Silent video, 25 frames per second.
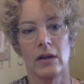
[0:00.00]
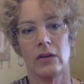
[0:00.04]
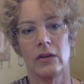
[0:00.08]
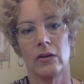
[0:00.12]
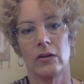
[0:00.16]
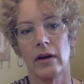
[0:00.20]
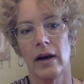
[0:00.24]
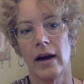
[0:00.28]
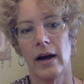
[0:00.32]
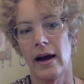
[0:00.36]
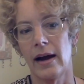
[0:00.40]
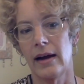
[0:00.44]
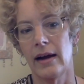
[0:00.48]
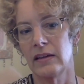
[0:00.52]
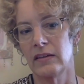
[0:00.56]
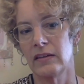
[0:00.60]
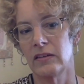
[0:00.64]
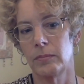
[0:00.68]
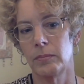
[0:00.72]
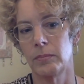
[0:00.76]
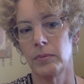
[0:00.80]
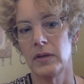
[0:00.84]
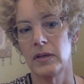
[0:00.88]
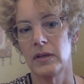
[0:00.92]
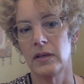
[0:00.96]
your
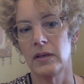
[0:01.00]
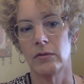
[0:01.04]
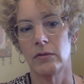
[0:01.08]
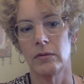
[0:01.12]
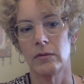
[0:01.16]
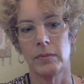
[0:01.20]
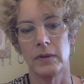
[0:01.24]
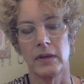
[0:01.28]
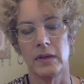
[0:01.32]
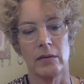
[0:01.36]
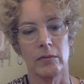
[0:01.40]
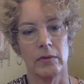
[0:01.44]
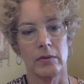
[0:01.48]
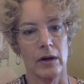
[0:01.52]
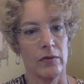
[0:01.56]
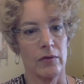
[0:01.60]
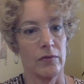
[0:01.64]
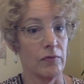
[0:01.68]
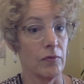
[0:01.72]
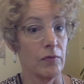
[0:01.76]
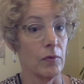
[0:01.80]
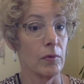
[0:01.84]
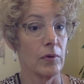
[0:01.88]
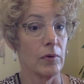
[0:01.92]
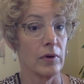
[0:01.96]
highest peak would be
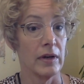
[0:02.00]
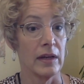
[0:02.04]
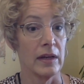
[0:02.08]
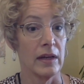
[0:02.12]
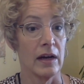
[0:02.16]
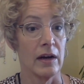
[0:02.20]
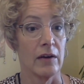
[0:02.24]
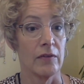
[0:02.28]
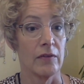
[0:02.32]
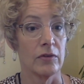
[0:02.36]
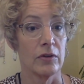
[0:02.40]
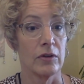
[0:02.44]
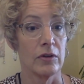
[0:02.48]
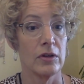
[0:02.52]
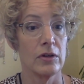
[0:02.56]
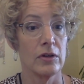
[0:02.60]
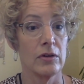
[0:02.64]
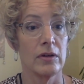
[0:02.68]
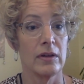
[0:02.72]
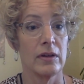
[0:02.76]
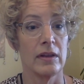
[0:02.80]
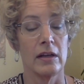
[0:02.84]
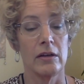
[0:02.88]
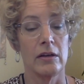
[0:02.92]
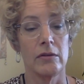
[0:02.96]
around 4 in the
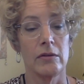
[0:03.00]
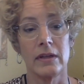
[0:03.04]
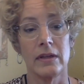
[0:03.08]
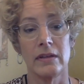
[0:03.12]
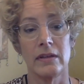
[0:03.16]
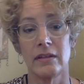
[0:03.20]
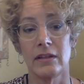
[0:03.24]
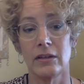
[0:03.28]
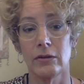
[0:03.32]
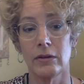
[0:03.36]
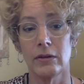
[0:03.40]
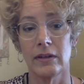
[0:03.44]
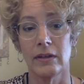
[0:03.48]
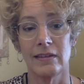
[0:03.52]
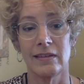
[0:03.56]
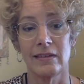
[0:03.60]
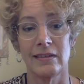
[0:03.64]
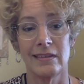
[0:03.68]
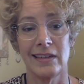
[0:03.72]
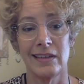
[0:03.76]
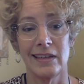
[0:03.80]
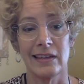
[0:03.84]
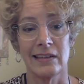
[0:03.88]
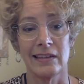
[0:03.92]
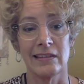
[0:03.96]
afternoon. And then you eat dinner at
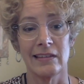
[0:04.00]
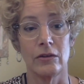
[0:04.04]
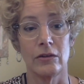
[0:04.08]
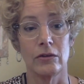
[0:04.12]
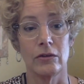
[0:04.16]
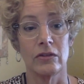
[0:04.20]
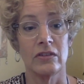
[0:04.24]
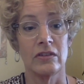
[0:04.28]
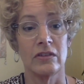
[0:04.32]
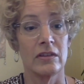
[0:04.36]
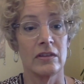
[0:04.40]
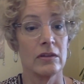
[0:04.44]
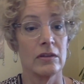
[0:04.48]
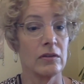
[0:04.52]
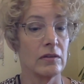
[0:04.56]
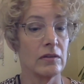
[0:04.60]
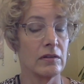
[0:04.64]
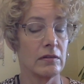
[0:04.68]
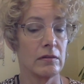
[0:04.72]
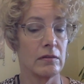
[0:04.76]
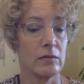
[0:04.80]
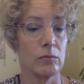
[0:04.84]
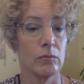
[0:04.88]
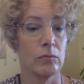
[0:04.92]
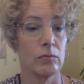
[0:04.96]
6, you're
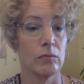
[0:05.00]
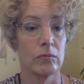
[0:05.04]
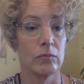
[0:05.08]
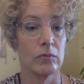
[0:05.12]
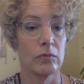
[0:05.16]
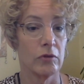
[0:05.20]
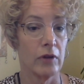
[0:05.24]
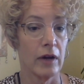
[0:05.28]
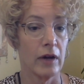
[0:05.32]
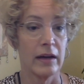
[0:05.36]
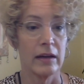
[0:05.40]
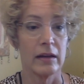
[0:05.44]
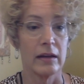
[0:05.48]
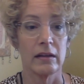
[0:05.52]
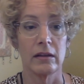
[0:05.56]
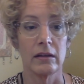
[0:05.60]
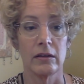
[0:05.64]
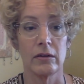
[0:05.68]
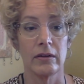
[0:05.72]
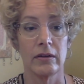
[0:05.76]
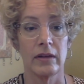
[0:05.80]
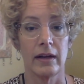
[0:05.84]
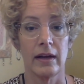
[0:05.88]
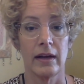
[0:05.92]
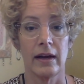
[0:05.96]
still trying to
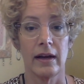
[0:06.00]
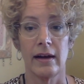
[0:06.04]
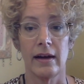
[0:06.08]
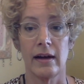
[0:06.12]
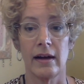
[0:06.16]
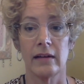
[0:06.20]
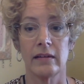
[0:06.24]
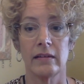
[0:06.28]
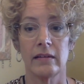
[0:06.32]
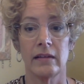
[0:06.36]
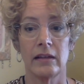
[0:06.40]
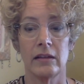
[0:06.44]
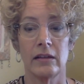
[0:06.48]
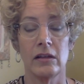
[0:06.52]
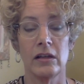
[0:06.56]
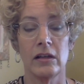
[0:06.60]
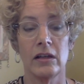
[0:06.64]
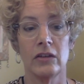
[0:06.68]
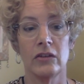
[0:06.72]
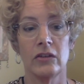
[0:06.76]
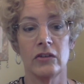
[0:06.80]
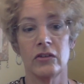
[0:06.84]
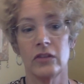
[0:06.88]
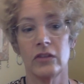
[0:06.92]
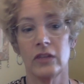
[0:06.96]
clear that high oxalate
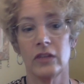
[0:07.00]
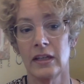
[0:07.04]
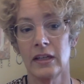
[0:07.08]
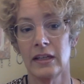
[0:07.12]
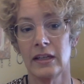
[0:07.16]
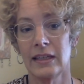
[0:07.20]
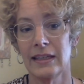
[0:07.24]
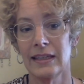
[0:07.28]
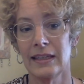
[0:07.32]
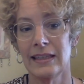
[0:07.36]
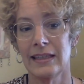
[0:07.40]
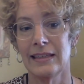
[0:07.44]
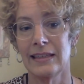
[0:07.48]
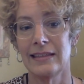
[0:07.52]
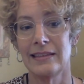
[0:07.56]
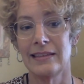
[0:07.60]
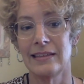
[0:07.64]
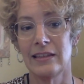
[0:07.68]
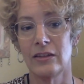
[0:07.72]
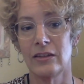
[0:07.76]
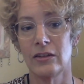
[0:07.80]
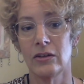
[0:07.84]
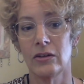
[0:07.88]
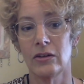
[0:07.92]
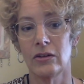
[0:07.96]
lunch.
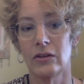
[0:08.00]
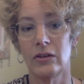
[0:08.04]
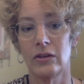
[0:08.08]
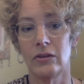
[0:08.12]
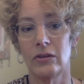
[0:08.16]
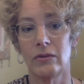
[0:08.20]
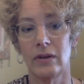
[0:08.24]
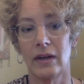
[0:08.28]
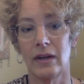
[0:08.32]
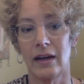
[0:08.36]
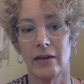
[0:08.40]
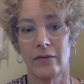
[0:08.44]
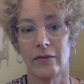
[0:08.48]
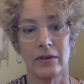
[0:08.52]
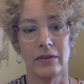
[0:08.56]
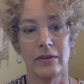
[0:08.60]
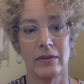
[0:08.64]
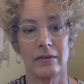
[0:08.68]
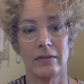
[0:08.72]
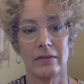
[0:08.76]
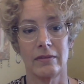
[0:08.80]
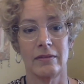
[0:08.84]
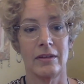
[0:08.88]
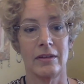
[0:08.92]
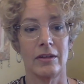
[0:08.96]
Dinner, you have a
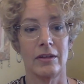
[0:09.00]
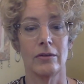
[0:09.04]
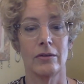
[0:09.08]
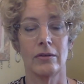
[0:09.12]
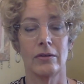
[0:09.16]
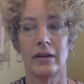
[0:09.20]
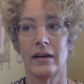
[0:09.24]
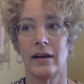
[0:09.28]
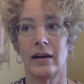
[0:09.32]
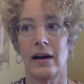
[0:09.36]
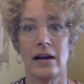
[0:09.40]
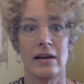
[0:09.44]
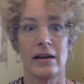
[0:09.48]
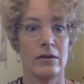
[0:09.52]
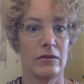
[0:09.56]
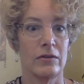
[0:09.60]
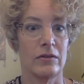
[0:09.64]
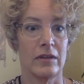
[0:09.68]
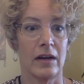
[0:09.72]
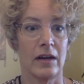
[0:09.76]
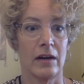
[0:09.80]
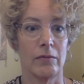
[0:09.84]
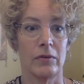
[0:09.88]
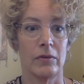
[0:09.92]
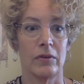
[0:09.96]
dinner like I
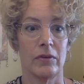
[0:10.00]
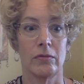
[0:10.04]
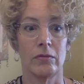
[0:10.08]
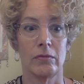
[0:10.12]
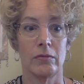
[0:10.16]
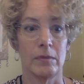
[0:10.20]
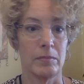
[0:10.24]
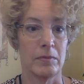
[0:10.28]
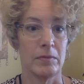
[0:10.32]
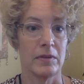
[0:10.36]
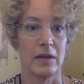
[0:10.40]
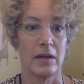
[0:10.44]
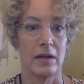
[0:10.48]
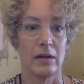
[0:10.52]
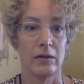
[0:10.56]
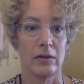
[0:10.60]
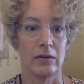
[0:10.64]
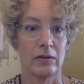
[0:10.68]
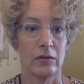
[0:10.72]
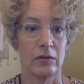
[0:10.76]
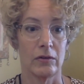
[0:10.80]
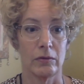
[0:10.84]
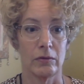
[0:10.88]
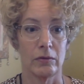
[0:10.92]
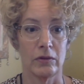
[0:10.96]
used to have with sweet
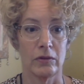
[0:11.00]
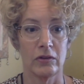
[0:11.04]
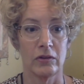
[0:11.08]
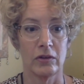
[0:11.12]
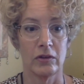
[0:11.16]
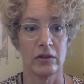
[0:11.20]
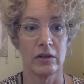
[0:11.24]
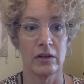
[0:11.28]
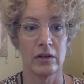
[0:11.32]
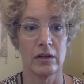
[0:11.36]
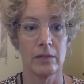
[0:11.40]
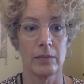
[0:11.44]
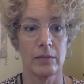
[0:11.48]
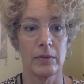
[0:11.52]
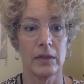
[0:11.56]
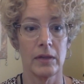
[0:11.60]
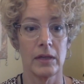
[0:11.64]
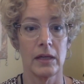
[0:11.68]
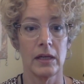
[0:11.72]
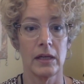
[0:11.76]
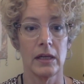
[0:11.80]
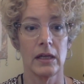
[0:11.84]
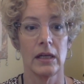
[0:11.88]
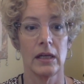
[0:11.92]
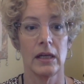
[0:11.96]
potatoes and Swiss chard on the
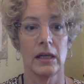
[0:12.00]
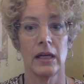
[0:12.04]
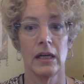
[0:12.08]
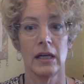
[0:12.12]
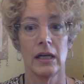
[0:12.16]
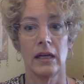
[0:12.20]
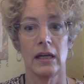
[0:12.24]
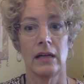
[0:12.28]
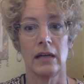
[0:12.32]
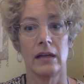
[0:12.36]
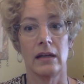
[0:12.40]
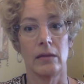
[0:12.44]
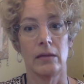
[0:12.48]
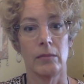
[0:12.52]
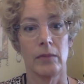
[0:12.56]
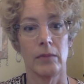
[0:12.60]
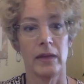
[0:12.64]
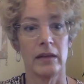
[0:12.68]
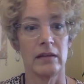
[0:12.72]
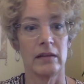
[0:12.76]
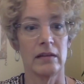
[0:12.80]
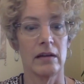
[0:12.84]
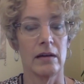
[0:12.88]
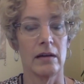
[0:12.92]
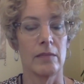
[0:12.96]
plate. And then
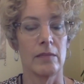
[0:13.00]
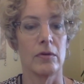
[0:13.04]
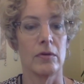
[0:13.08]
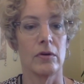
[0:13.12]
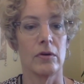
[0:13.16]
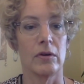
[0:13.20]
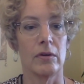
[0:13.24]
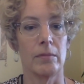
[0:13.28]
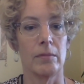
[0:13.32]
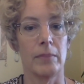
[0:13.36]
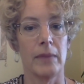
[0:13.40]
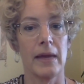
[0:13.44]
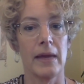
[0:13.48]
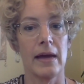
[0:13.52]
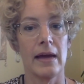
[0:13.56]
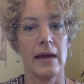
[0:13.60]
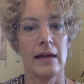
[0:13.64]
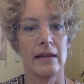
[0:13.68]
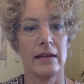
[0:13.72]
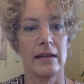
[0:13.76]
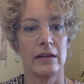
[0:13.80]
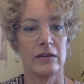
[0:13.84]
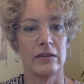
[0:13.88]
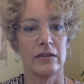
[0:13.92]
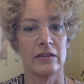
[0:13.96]
by the time you go to
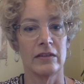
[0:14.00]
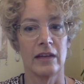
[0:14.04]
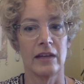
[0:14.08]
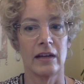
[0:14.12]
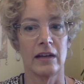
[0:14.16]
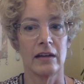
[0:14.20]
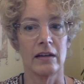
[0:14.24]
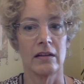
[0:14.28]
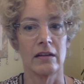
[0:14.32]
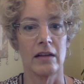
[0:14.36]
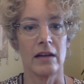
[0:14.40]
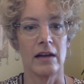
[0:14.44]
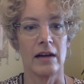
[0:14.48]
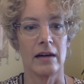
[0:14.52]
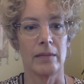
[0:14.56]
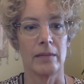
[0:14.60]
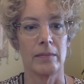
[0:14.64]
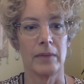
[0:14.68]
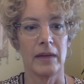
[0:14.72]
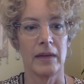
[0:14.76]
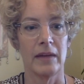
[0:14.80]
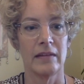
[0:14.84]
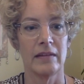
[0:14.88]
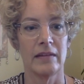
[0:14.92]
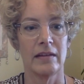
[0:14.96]
bed, there's 10
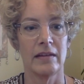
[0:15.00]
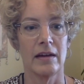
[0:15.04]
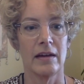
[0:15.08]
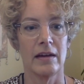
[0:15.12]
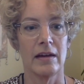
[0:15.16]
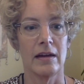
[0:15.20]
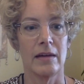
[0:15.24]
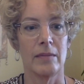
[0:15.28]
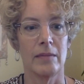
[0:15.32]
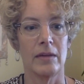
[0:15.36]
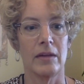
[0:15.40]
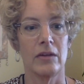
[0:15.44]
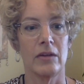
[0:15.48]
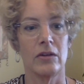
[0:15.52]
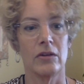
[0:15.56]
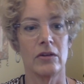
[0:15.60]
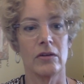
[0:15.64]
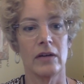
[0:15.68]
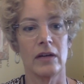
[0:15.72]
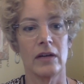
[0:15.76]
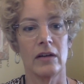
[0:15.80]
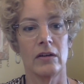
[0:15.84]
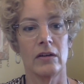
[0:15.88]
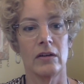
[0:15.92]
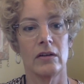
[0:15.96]
o'clock bedtime, and
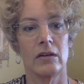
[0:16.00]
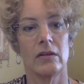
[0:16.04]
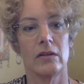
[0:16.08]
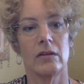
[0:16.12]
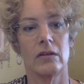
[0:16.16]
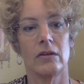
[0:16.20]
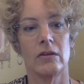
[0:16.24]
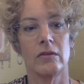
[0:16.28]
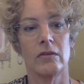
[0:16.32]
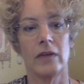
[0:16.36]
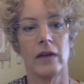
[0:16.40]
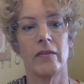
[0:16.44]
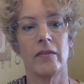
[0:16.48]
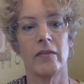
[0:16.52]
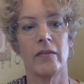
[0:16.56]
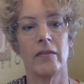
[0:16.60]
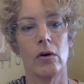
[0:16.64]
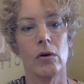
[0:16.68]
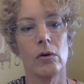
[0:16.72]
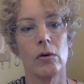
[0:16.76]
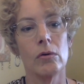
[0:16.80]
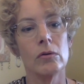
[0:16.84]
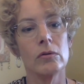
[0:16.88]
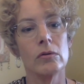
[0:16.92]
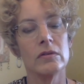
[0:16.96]
you have a
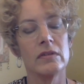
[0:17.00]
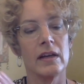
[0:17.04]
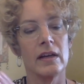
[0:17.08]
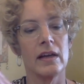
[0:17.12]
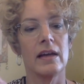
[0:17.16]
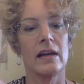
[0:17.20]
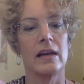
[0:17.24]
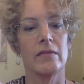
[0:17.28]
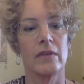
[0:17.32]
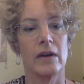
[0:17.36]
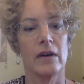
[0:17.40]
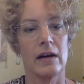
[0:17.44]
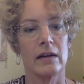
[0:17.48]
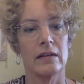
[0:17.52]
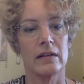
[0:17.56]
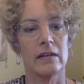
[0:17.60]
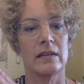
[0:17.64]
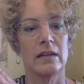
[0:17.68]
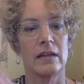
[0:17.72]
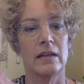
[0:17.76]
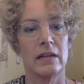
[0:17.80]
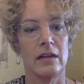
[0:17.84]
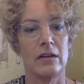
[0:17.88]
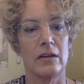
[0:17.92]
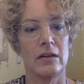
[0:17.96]
whole day of
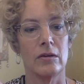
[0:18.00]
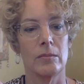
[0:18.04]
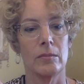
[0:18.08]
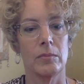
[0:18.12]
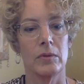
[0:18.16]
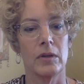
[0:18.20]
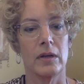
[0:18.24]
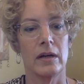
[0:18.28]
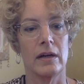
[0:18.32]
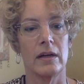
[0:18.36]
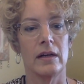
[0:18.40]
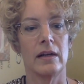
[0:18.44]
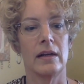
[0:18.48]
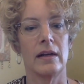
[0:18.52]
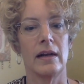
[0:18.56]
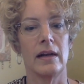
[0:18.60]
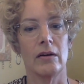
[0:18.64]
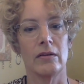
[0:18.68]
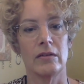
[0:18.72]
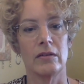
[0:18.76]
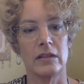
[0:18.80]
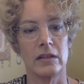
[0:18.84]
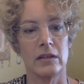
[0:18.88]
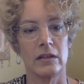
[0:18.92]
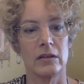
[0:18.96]
oxalate in your blood, and
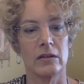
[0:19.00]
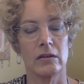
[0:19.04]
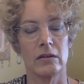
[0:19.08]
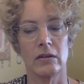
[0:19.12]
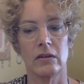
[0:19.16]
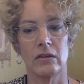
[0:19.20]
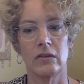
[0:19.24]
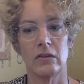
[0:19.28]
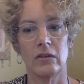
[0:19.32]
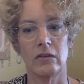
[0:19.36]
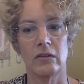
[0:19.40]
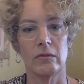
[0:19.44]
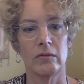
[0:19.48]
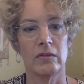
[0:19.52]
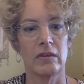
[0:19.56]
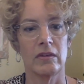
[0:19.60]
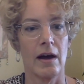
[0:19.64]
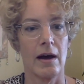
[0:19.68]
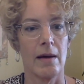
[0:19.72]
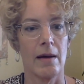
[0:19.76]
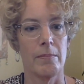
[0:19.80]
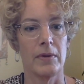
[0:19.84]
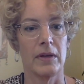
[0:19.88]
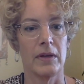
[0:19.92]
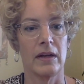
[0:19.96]
now dinner is just
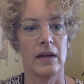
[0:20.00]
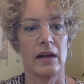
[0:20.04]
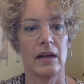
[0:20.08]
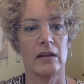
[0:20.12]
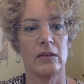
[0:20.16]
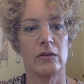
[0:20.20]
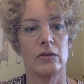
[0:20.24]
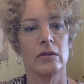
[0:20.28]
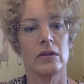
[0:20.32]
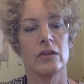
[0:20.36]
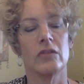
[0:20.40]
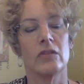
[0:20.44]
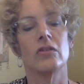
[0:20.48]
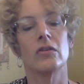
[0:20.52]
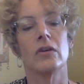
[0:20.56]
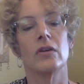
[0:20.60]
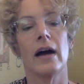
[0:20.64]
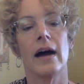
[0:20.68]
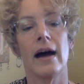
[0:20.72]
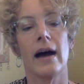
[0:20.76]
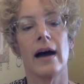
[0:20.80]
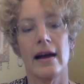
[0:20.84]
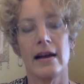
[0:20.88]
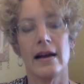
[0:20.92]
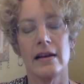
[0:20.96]
topping that. You're at your
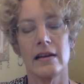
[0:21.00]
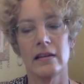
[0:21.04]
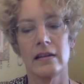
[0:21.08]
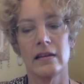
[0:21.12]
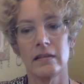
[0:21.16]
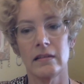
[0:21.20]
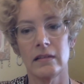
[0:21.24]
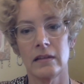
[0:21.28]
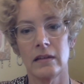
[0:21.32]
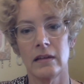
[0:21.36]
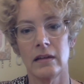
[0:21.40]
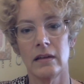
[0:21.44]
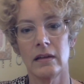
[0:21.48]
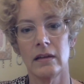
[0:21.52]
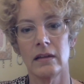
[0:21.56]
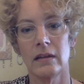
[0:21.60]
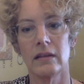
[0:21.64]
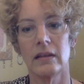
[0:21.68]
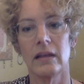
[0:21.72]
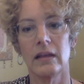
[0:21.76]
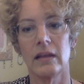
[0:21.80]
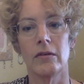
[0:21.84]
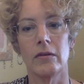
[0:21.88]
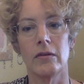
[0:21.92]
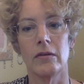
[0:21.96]
highest
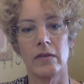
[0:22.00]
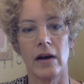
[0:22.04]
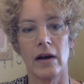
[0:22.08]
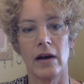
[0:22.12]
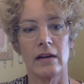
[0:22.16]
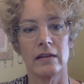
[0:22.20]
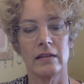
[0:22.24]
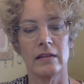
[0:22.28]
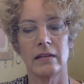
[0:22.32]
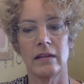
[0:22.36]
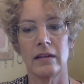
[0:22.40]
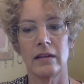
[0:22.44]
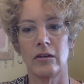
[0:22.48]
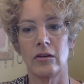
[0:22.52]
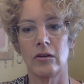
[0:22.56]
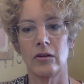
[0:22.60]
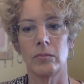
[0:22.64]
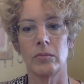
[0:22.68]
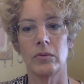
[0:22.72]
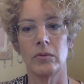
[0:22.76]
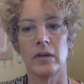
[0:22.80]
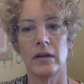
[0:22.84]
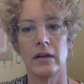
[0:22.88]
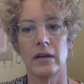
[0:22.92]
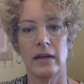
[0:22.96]
level of oxalate in
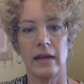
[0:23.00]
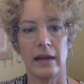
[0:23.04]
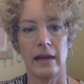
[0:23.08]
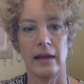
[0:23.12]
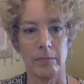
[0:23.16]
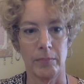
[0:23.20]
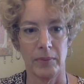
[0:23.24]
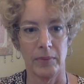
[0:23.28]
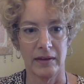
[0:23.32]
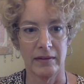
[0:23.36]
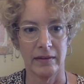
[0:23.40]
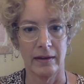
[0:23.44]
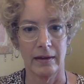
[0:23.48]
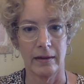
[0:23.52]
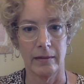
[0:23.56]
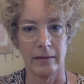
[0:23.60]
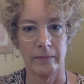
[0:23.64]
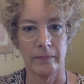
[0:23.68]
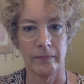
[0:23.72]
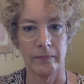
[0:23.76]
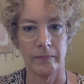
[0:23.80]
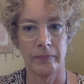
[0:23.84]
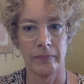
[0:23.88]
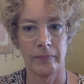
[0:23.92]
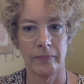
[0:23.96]
your blood at bedtime.